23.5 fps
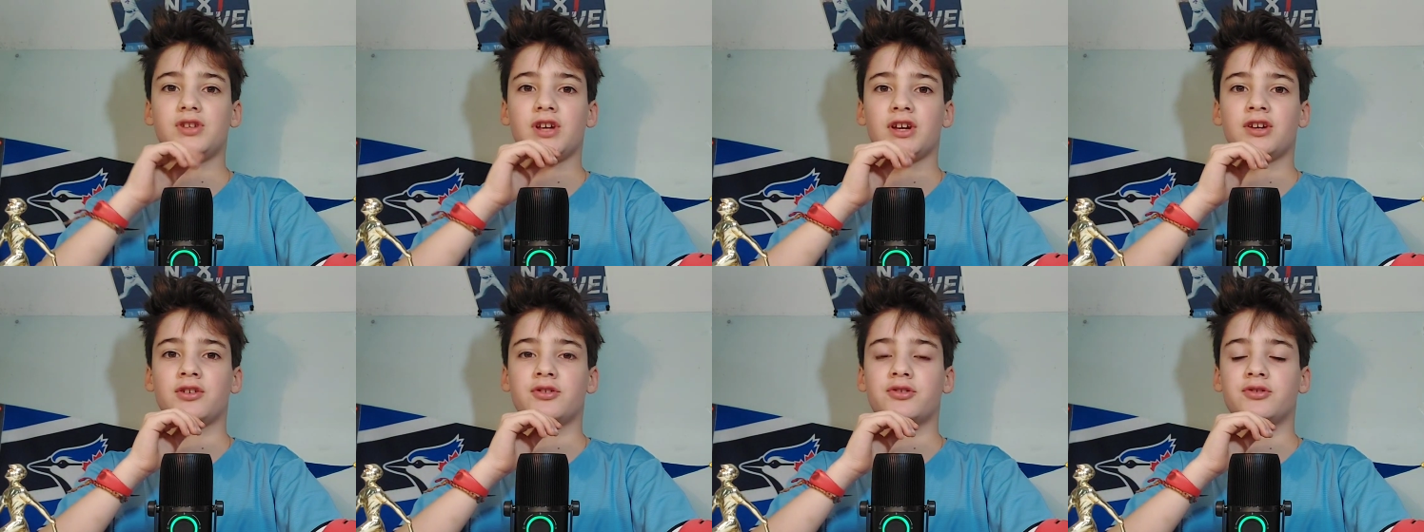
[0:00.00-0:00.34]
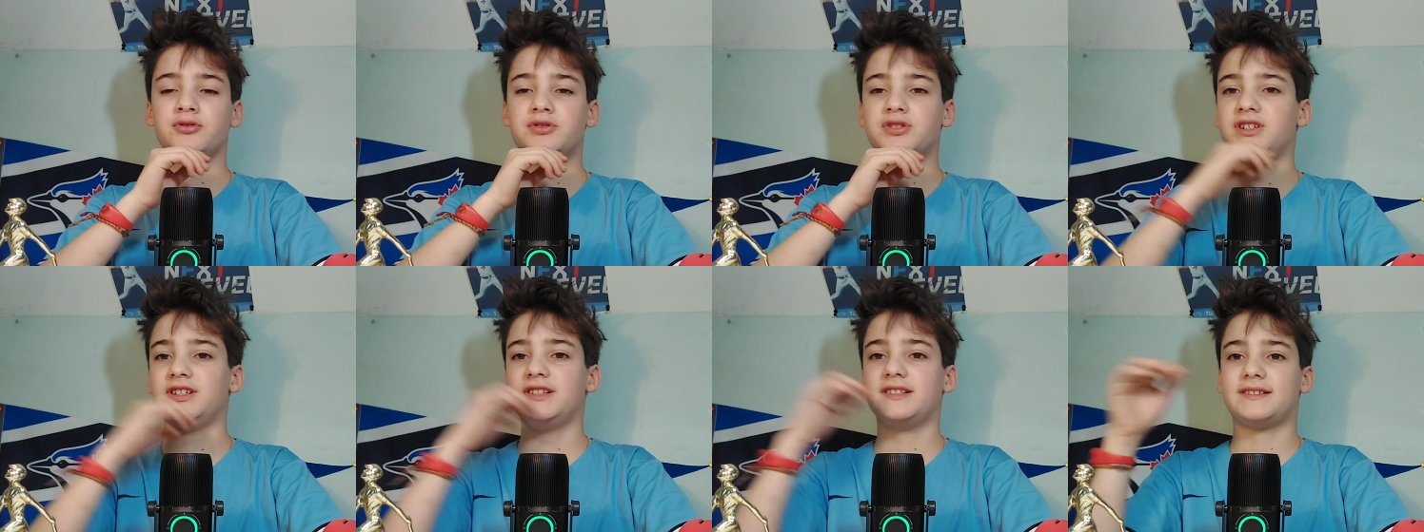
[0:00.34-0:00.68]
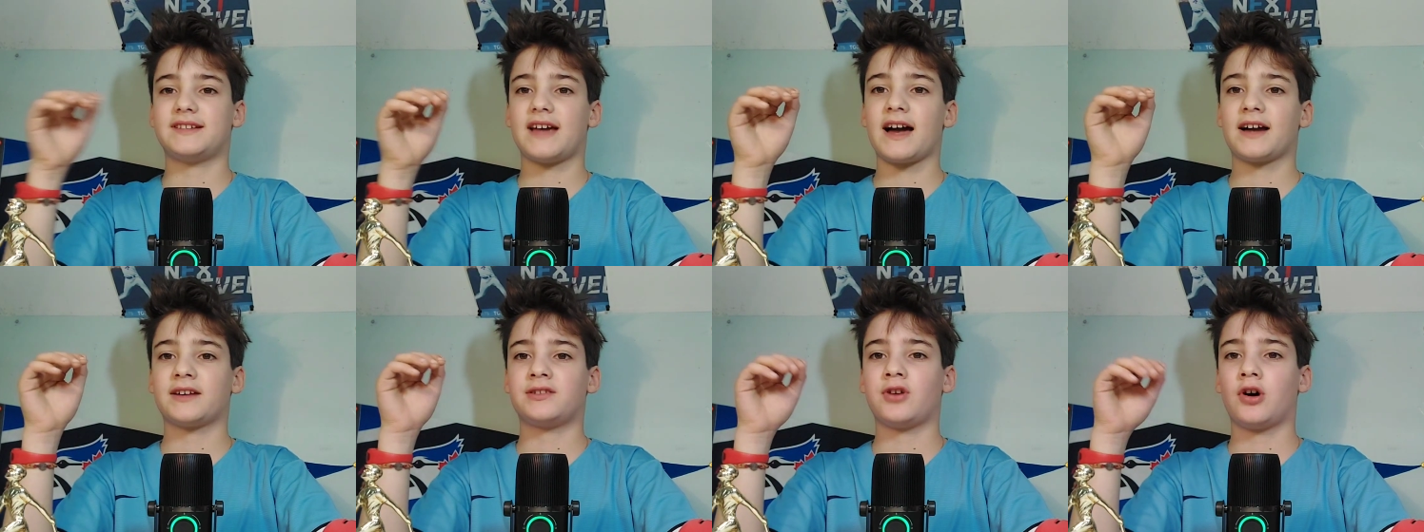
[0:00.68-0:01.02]
Kikuchi,
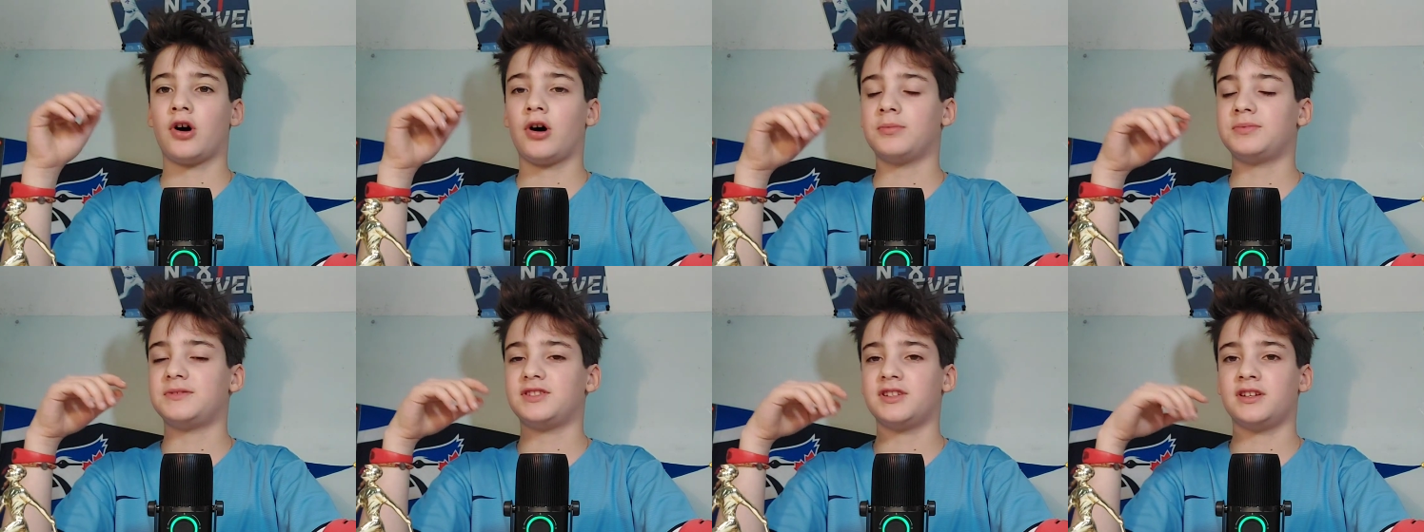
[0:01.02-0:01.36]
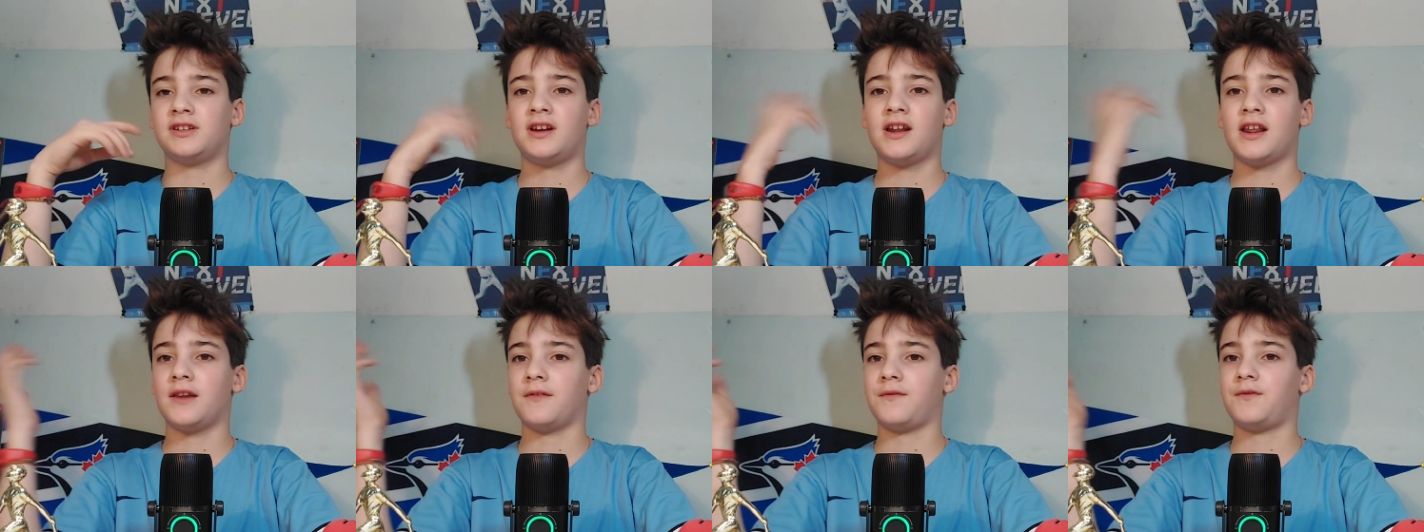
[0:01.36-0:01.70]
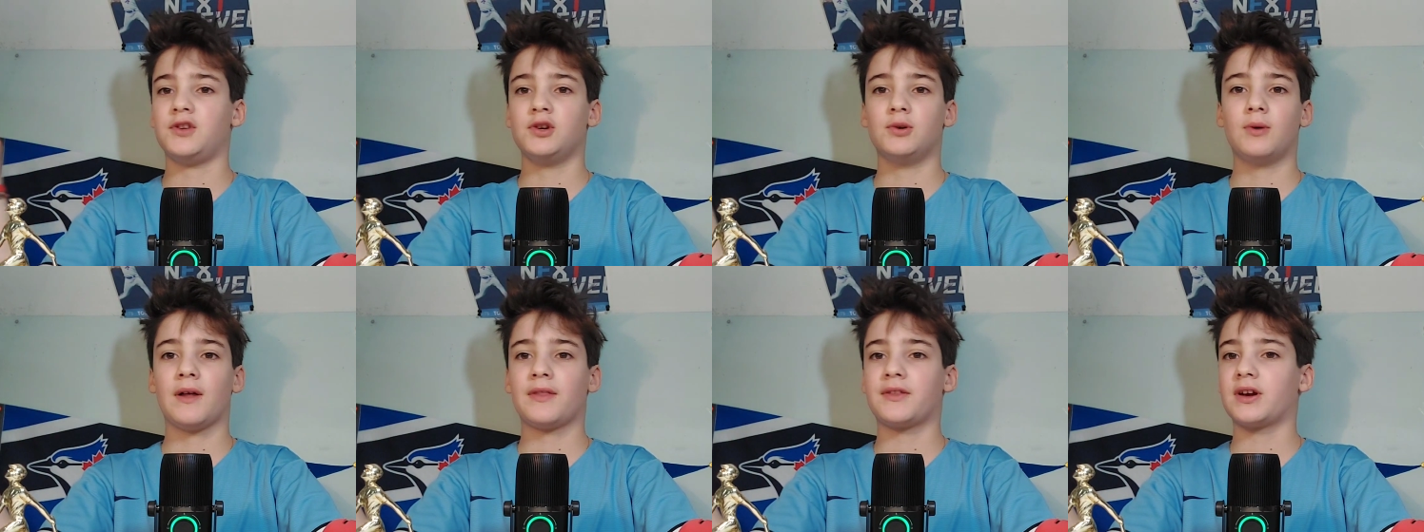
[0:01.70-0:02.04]
Zach Thompson, and a
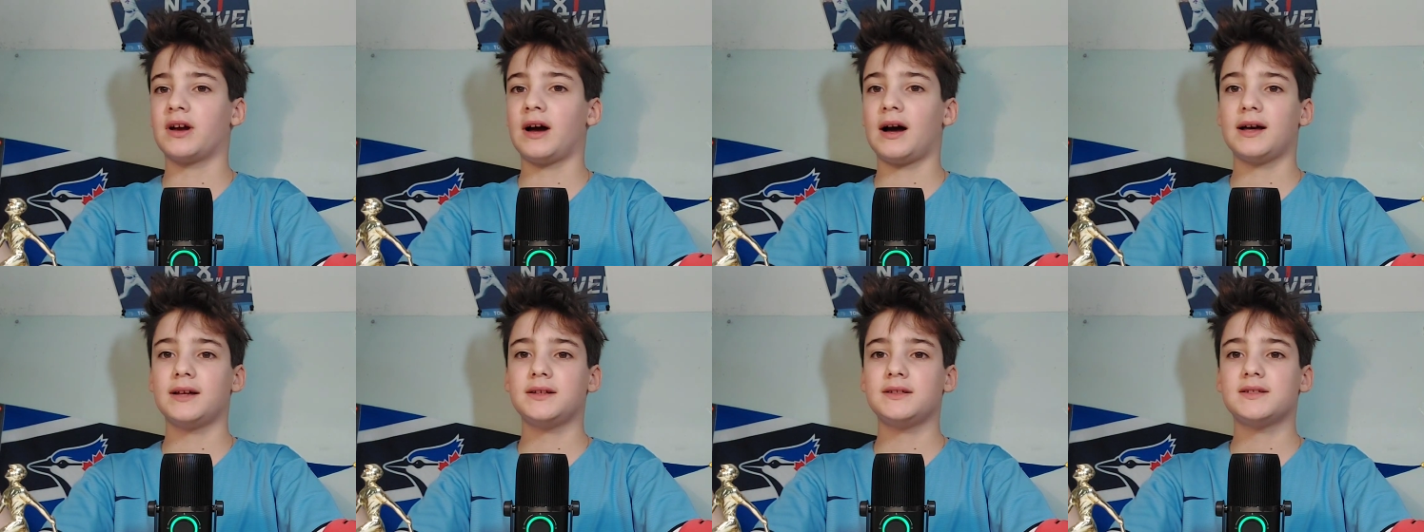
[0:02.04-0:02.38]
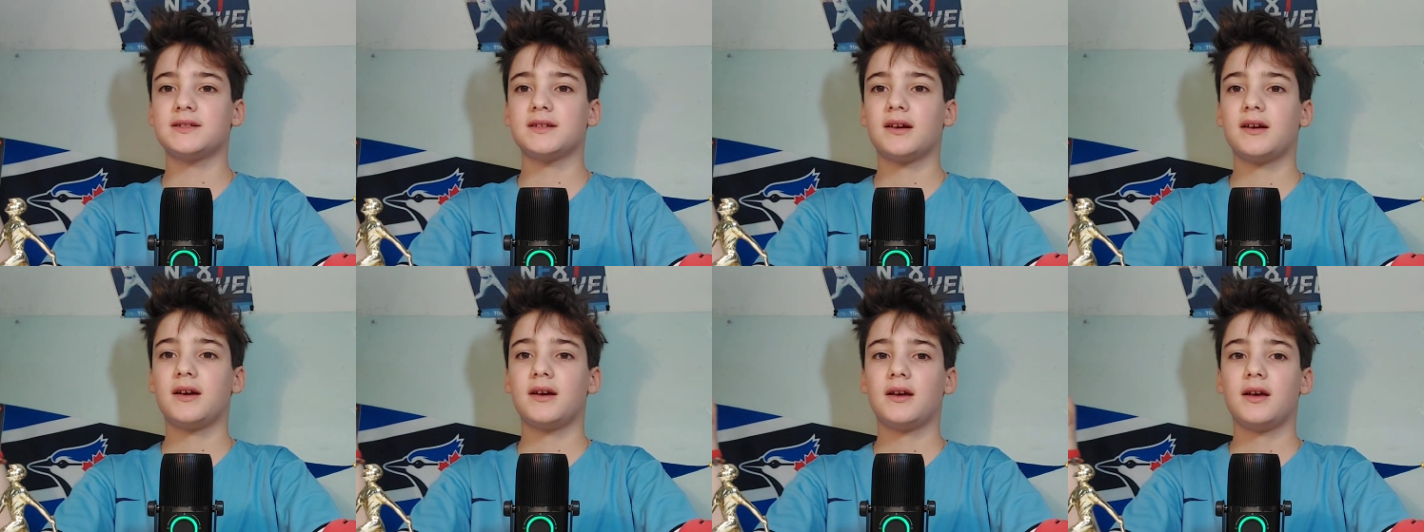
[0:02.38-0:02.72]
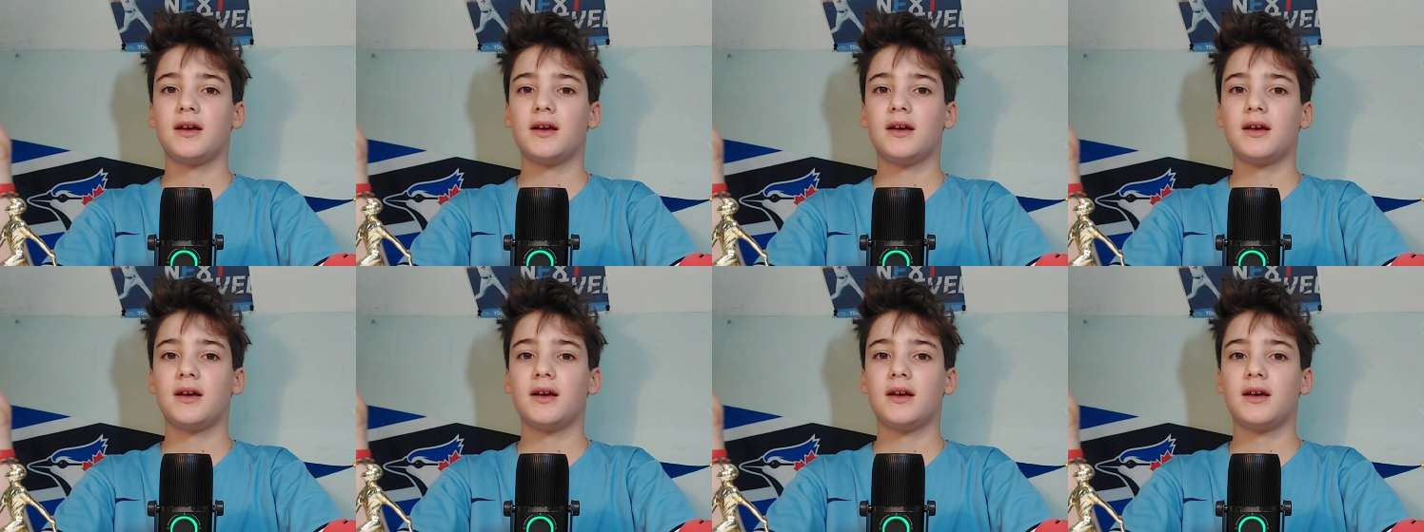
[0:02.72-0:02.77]
few other guys.